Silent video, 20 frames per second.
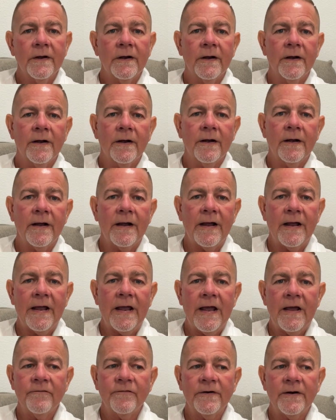I
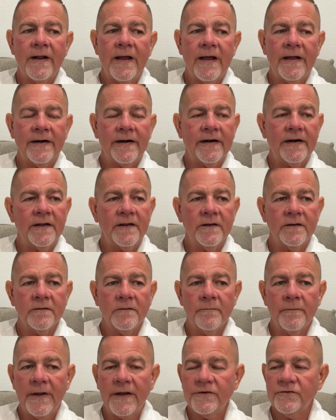haven't had any
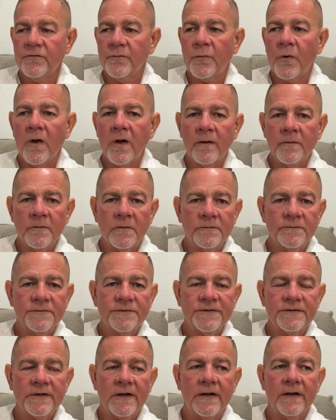major
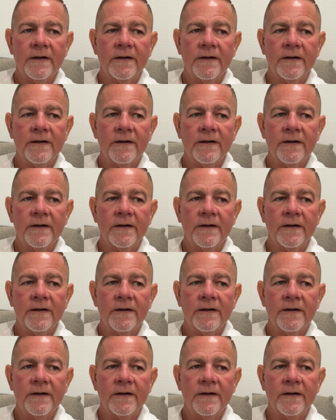problems.